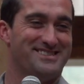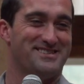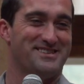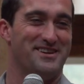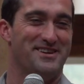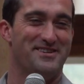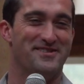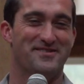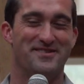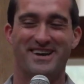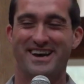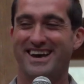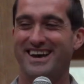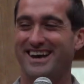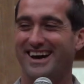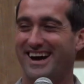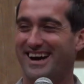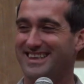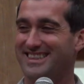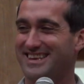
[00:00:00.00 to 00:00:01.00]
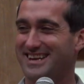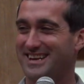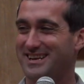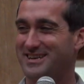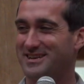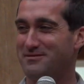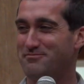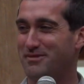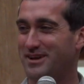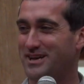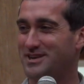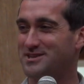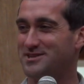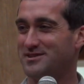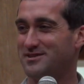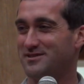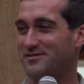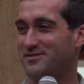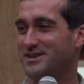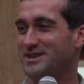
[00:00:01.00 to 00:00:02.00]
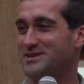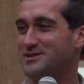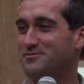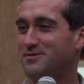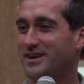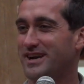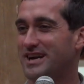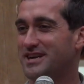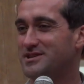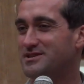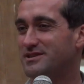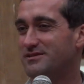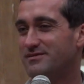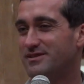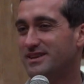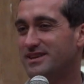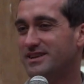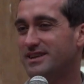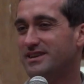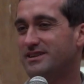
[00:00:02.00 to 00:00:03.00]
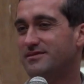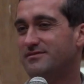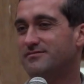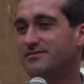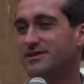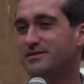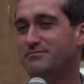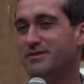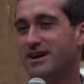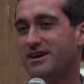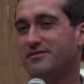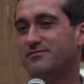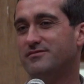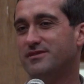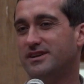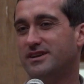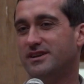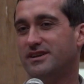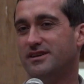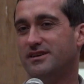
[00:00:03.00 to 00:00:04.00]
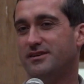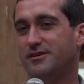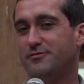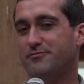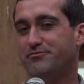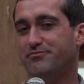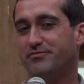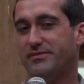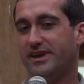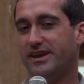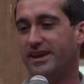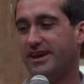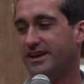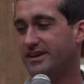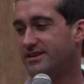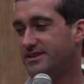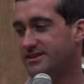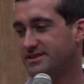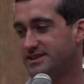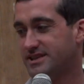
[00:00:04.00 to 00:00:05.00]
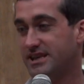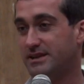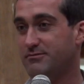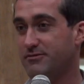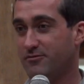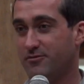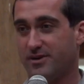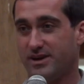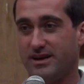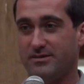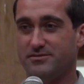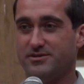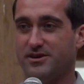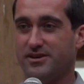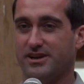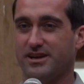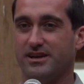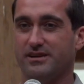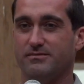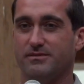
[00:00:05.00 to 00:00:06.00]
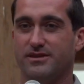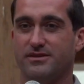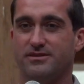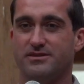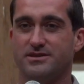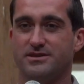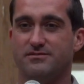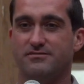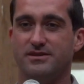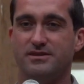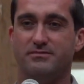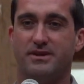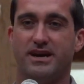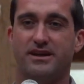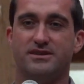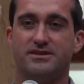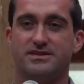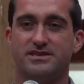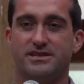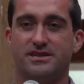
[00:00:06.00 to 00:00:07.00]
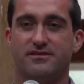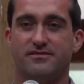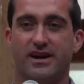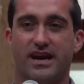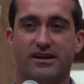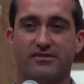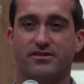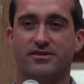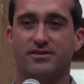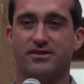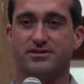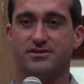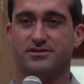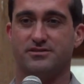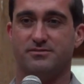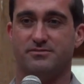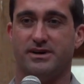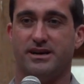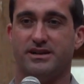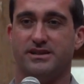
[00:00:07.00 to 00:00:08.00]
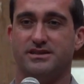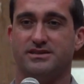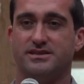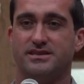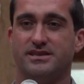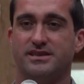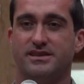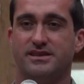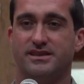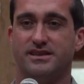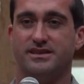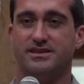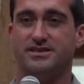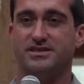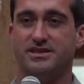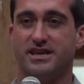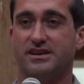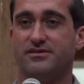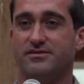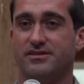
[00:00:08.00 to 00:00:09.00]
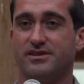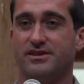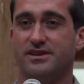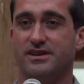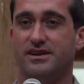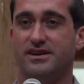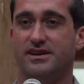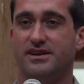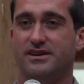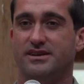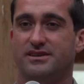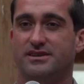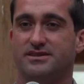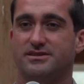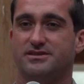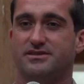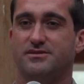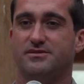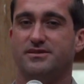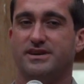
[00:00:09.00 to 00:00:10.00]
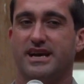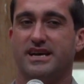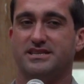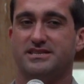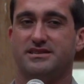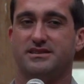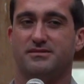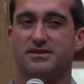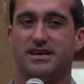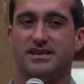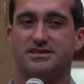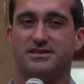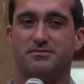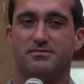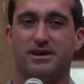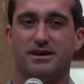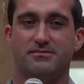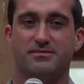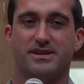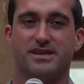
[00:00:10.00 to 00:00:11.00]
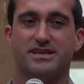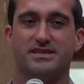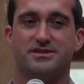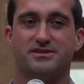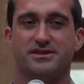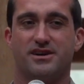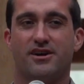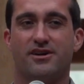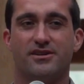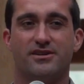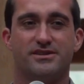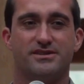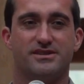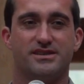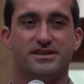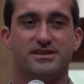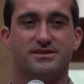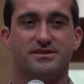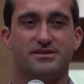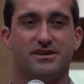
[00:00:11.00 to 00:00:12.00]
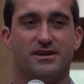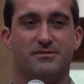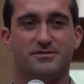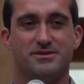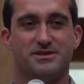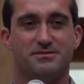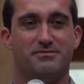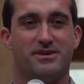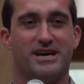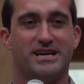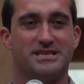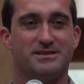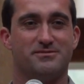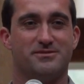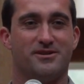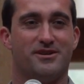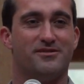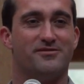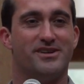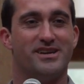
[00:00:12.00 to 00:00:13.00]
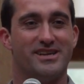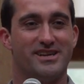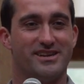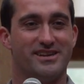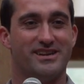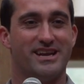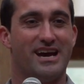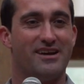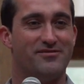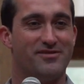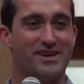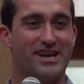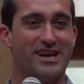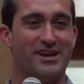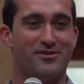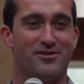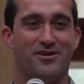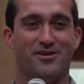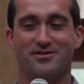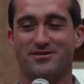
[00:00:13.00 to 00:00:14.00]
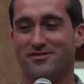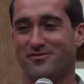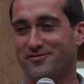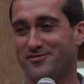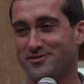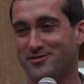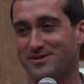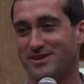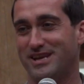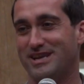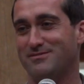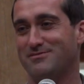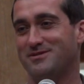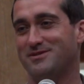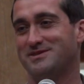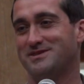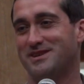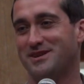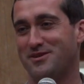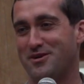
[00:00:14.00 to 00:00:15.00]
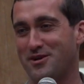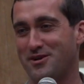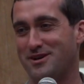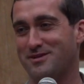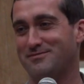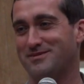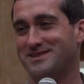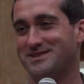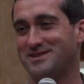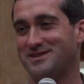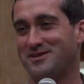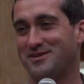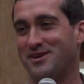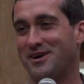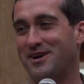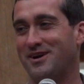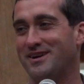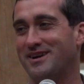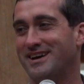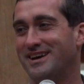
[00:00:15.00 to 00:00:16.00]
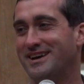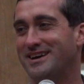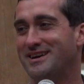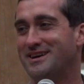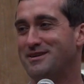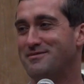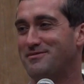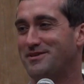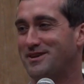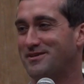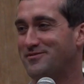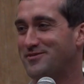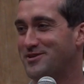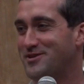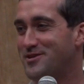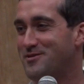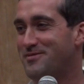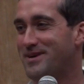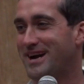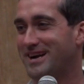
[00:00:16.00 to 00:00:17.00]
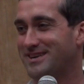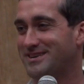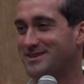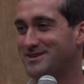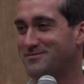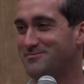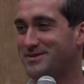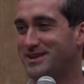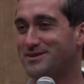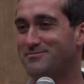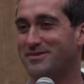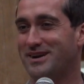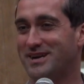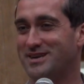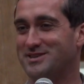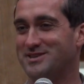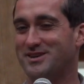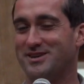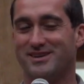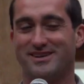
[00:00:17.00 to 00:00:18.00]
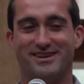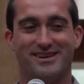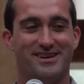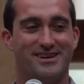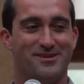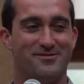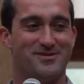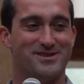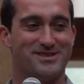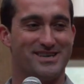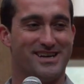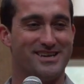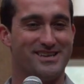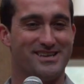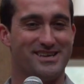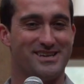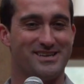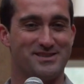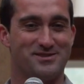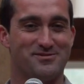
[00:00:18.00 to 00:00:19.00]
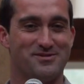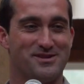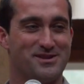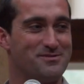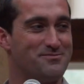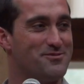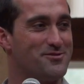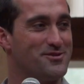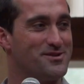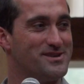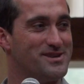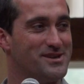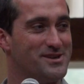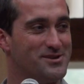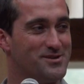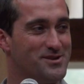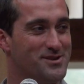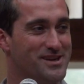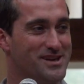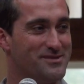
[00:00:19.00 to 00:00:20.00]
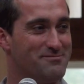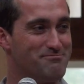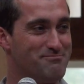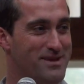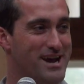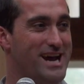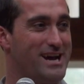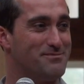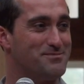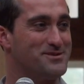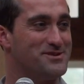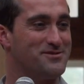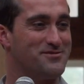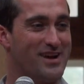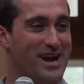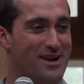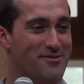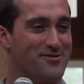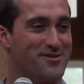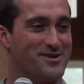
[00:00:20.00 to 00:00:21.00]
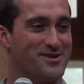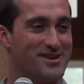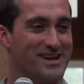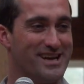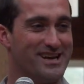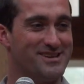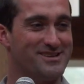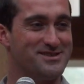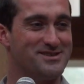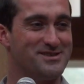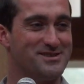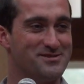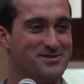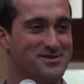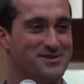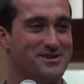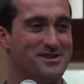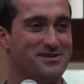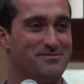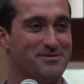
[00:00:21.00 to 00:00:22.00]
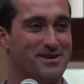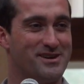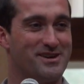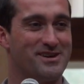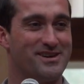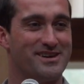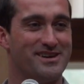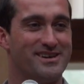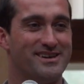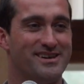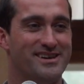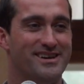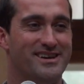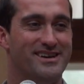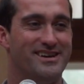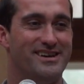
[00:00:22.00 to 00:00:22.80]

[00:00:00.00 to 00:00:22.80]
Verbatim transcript: so I think in the picture of this, we actually really need to reba- re- um, in the scheme of what I'm talking about, there's a rebalancing of agricultural policy in general. So as the as the public, it's hard, it's almost impossible already to navigate all the food labels and arguments there are. But if you go back to the big picture, which I think is really important. And you look at maps of how our land is used in America.